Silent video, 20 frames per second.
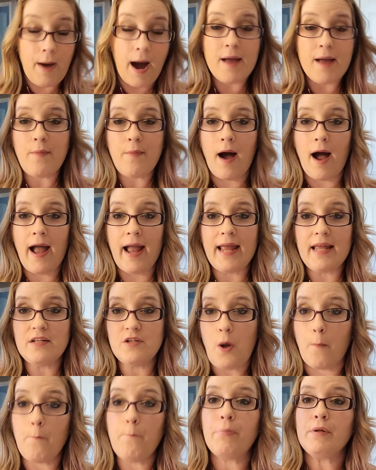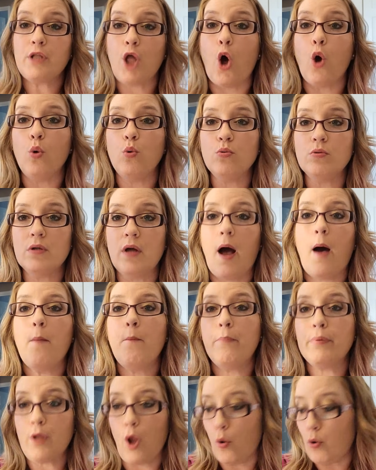My mind blown,
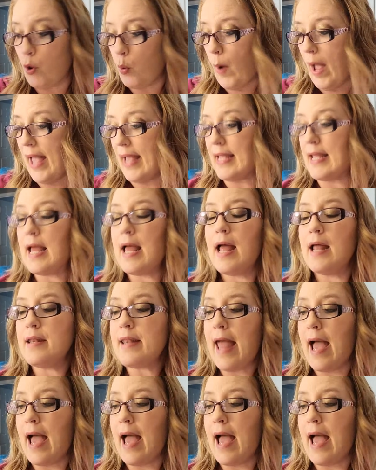blown away.